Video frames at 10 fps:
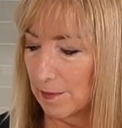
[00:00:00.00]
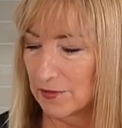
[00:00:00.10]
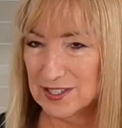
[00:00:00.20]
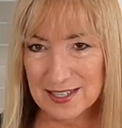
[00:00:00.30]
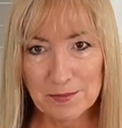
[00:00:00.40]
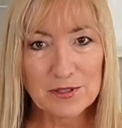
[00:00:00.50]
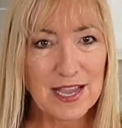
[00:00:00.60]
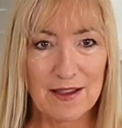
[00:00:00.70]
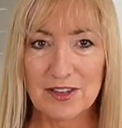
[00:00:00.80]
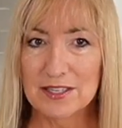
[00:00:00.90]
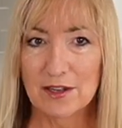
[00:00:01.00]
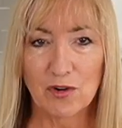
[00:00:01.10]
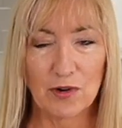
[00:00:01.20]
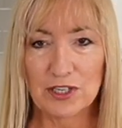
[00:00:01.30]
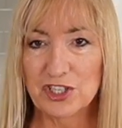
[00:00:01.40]
the symbols obviously are
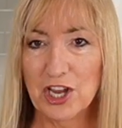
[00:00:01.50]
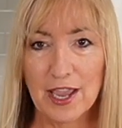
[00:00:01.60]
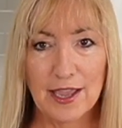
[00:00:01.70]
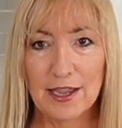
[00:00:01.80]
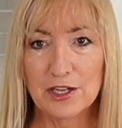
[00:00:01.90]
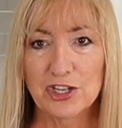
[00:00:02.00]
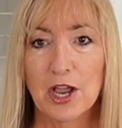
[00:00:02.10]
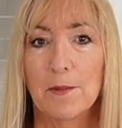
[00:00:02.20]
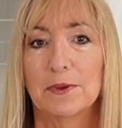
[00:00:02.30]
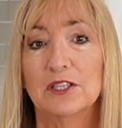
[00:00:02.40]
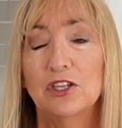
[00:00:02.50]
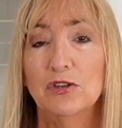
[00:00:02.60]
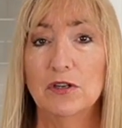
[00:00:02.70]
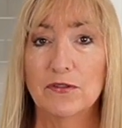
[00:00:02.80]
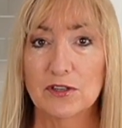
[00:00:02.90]
going to change, but the
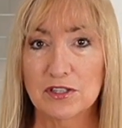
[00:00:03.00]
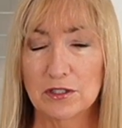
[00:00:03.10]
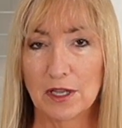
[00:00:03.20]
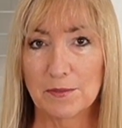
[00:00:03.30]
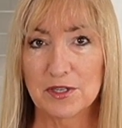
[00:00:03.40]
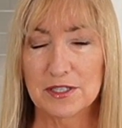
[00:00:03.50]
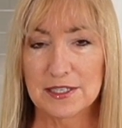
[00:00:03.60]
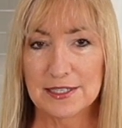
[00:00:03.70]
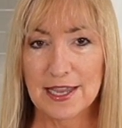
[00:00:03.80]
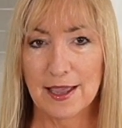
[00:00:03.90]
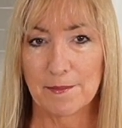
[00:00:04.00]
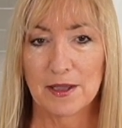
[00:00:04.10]
universal number is the same.